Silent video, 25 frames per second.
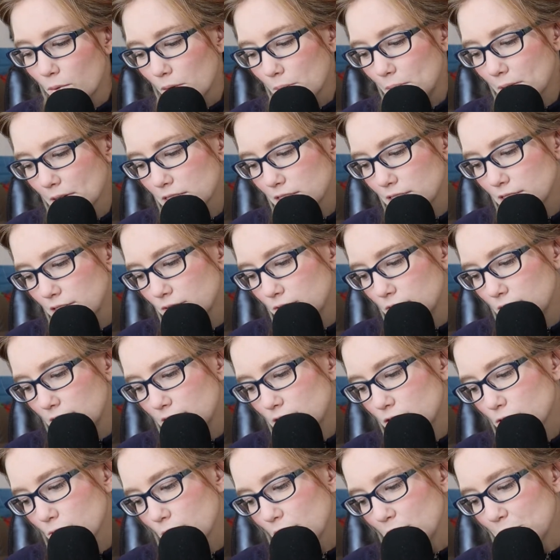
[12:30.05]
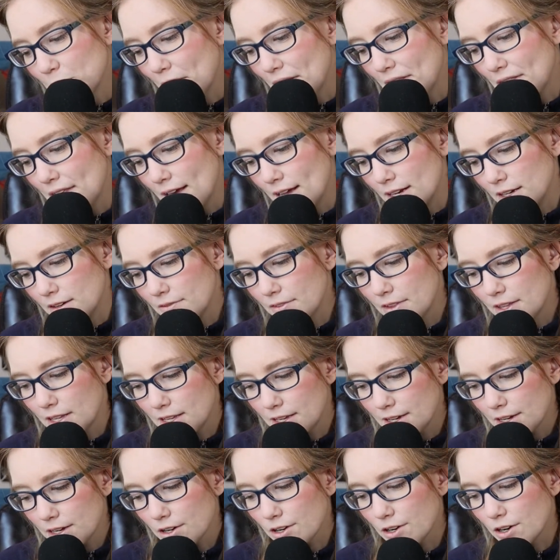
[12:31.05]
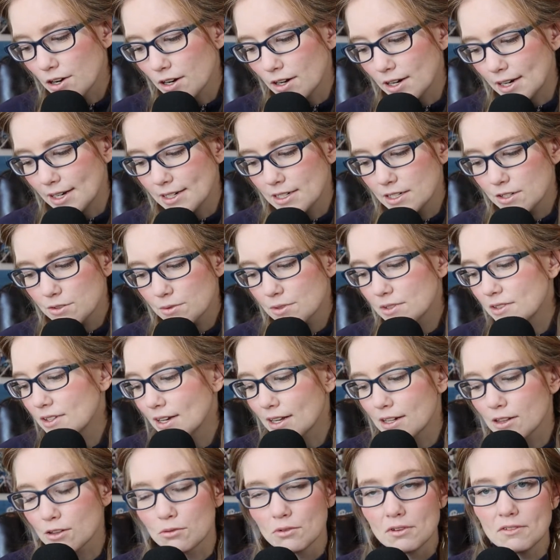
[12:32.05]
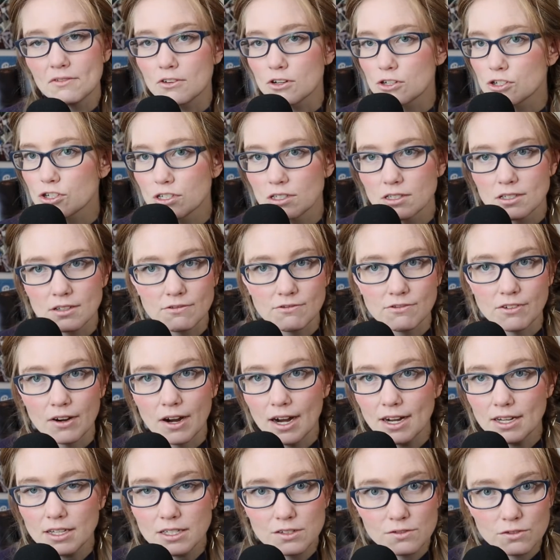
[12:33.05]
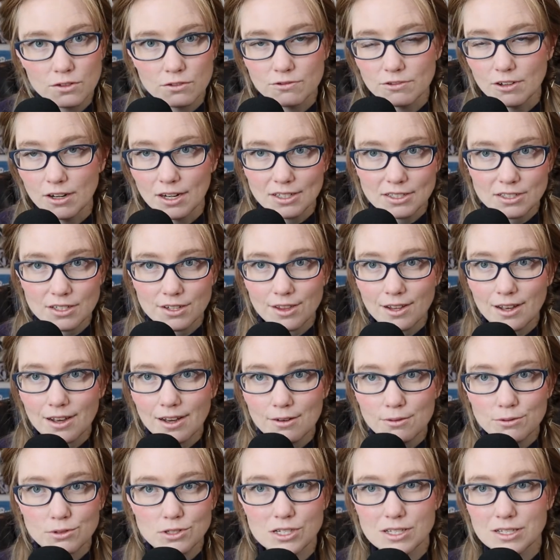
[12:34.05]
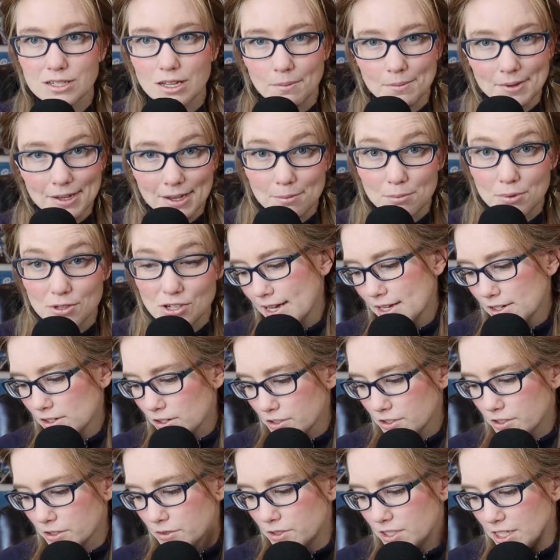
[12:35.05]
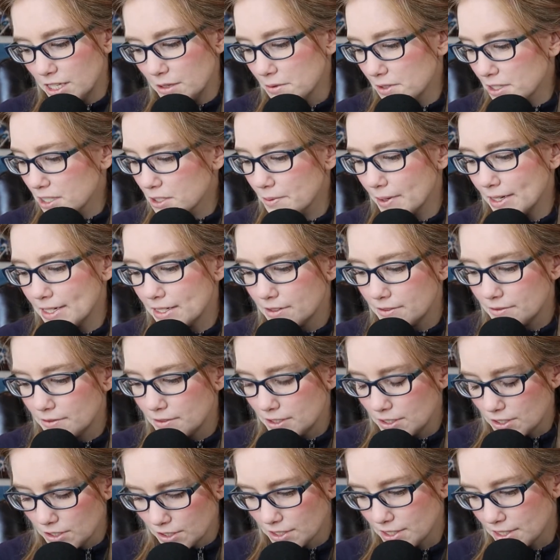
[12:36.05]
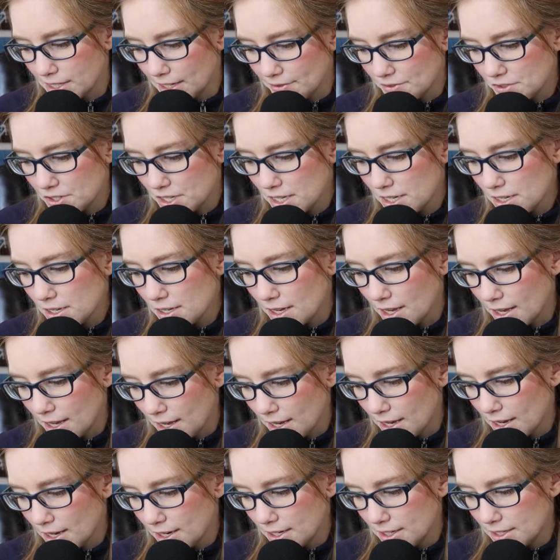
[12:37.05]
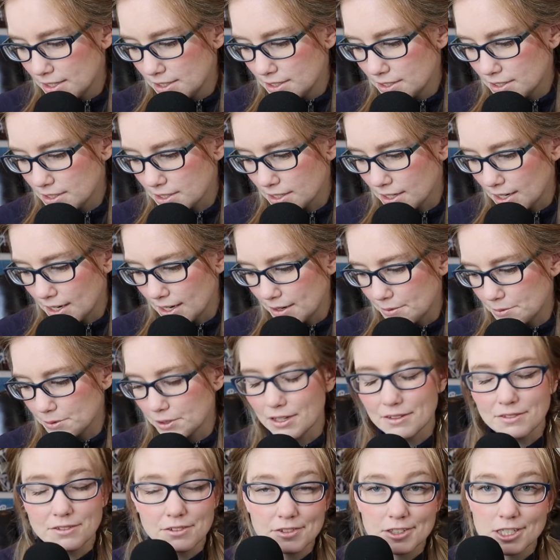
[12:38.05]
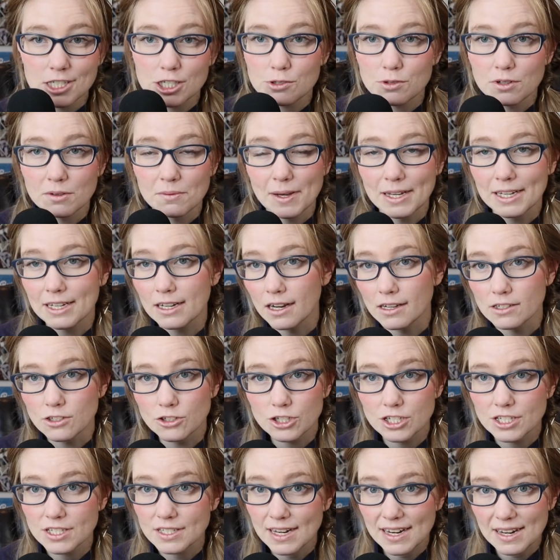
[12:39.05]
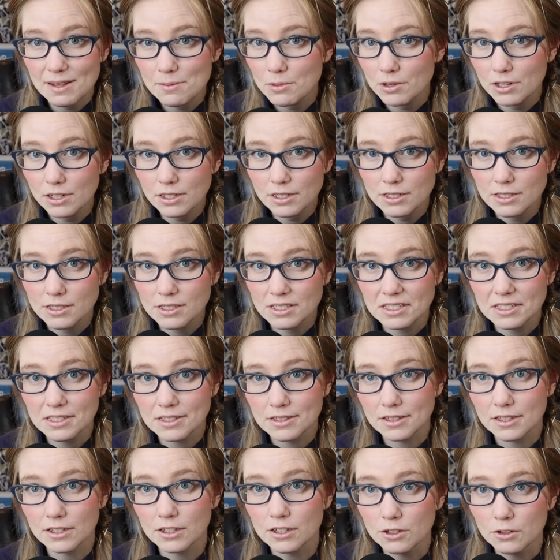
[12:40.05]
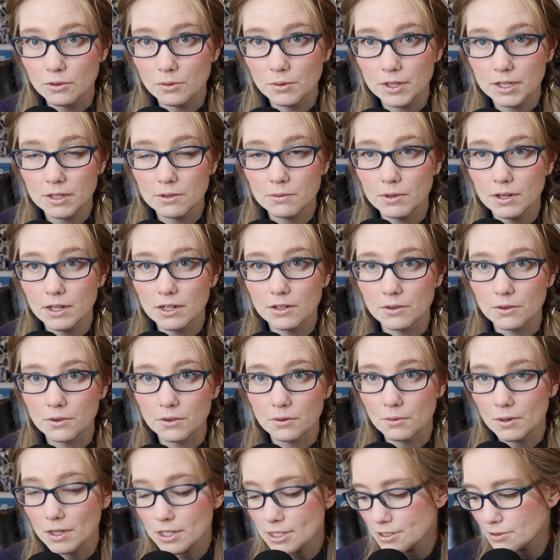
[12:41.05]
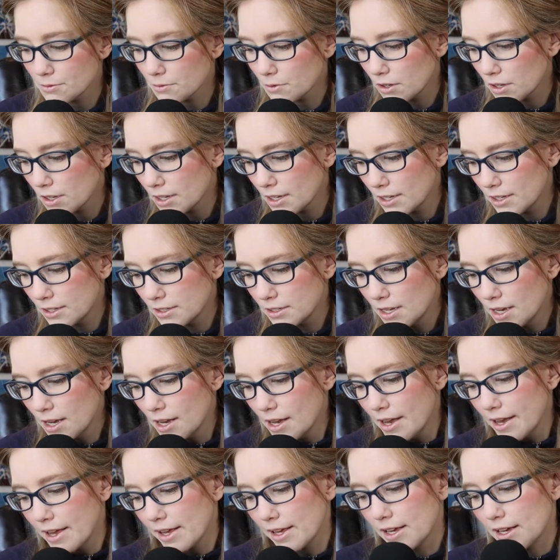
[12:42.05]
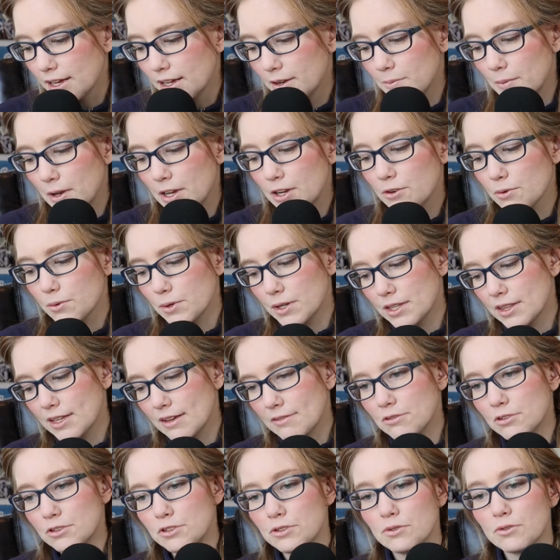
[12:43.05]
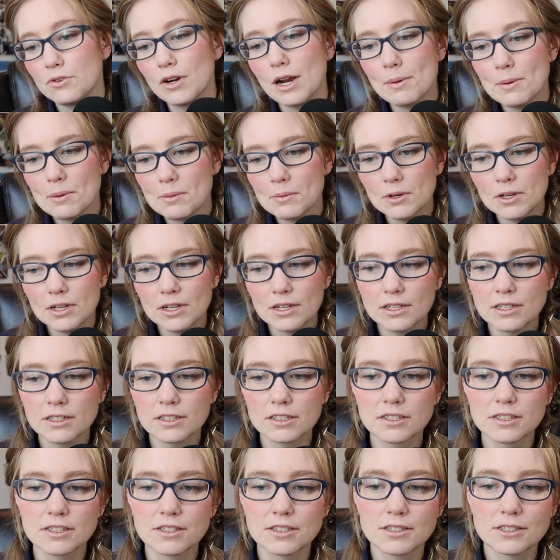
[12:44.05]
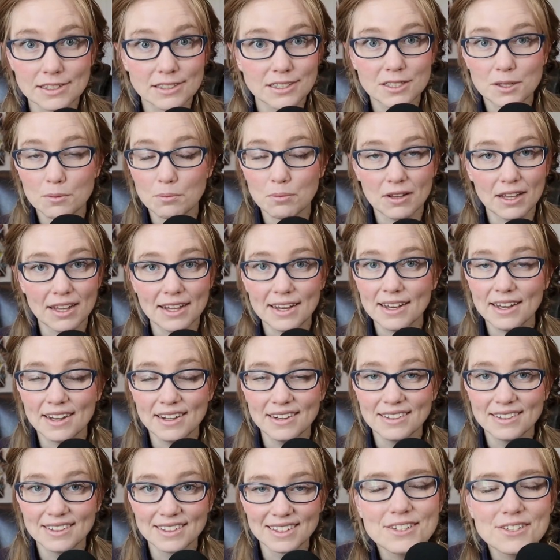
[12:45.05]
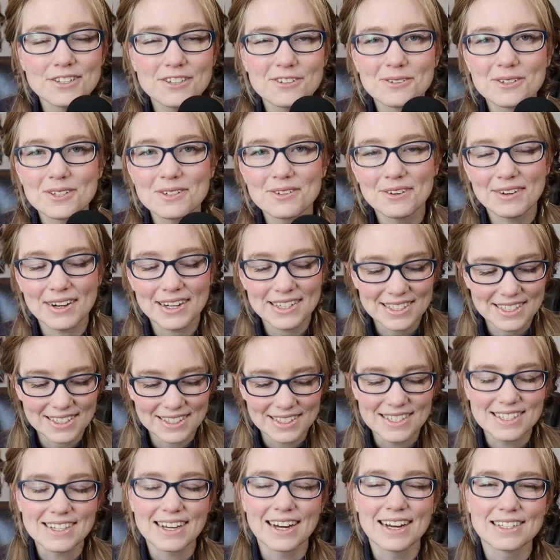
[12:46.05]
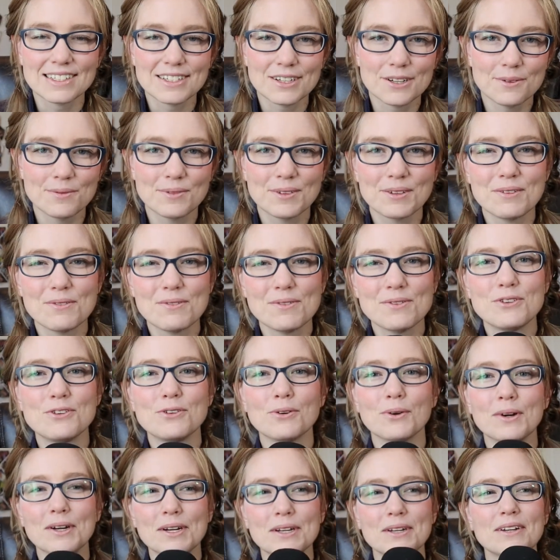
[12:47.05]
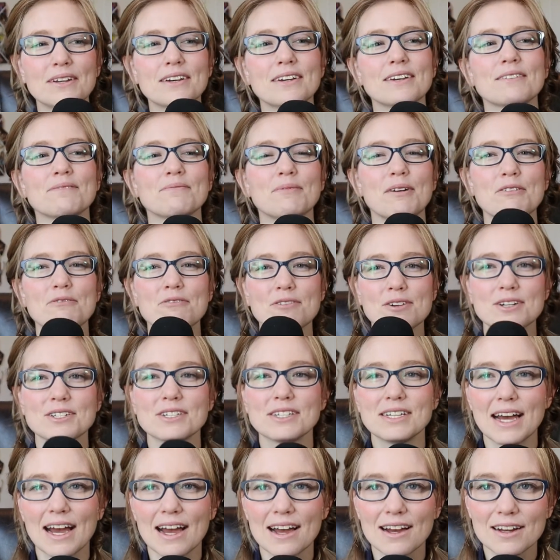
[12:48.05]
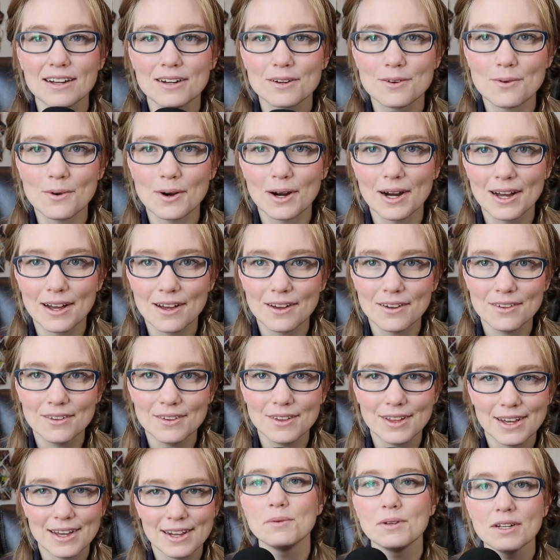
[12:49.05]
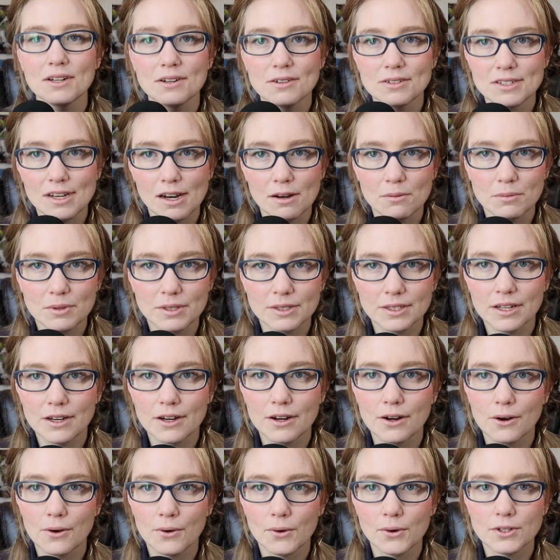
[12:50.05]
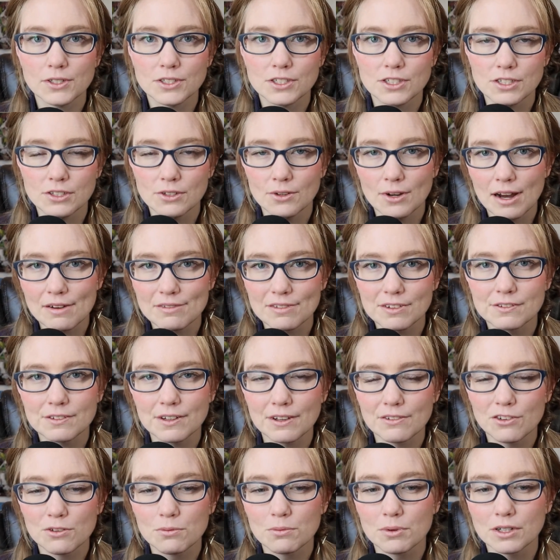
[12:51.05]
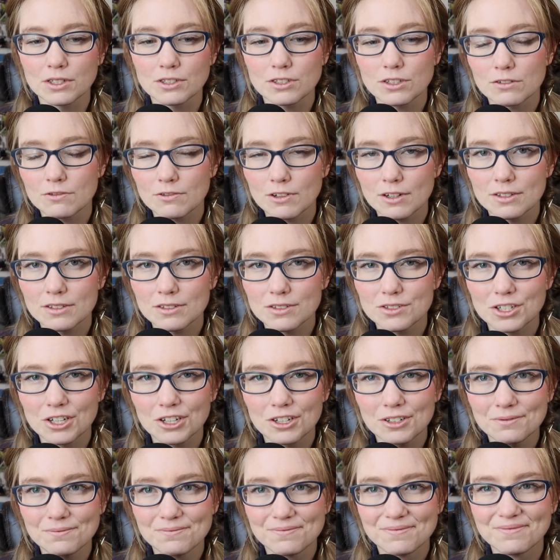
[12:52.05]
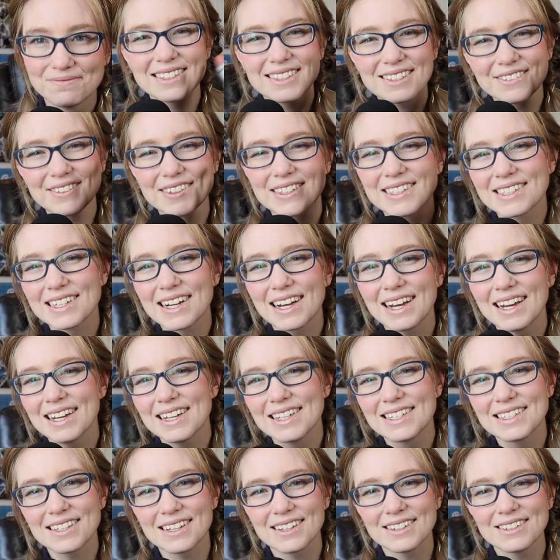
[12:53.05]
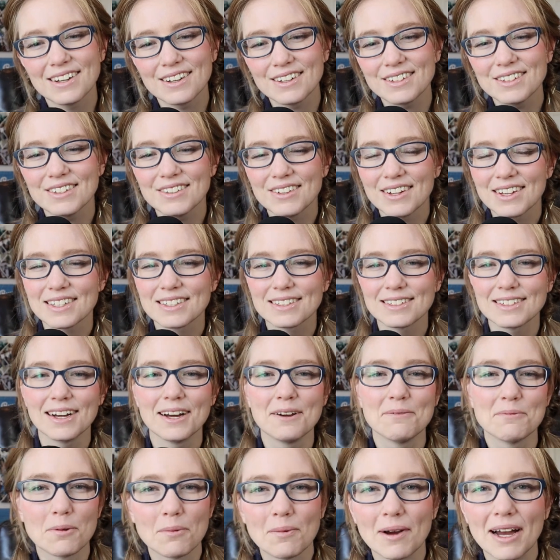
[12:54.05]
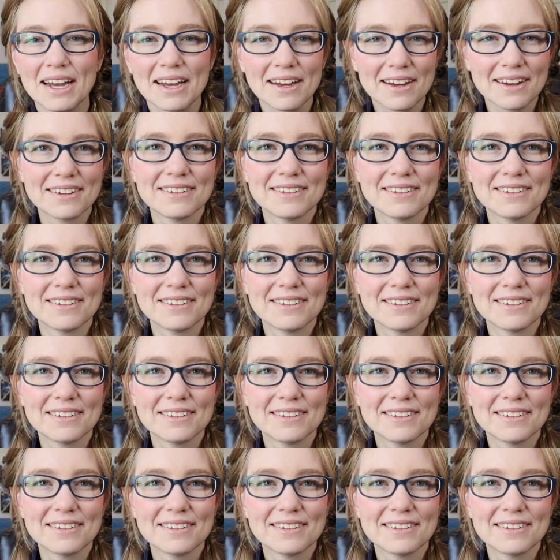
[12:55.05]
What books do you need to read by the end of the year? I need to read like 3 versions of Faust for Faustathon, which is coming up, and also Demons by Dostoevsky. And I would love to finish one of my country study books, the Korean one or the Russian one, and my Korean level 2 grammar books. That's the plan. Thank you so much for watching this, guys. I hope that you enjoyed my first tag in a while. Let me know down below, do you have a favorite book so far this year? Thanks so much, guys. I'll talk to you next time. Bye-bye.